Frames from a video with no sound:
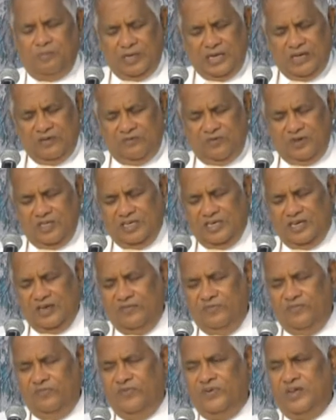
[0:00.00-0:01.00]
Pray for that
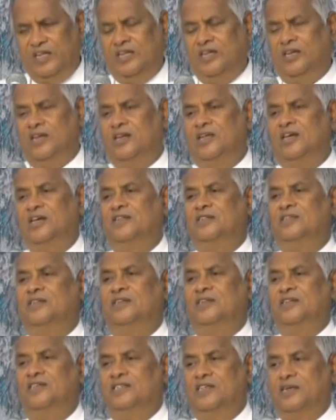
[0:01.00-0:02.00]
every day,
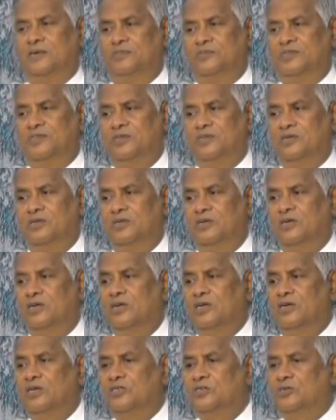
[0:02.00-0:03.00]
three times.
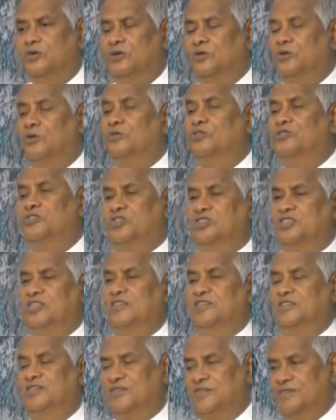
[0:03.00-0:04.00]
So don't
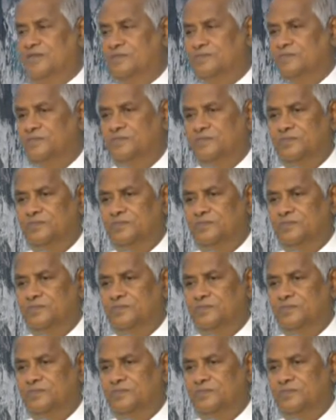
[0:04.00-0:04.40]
cease.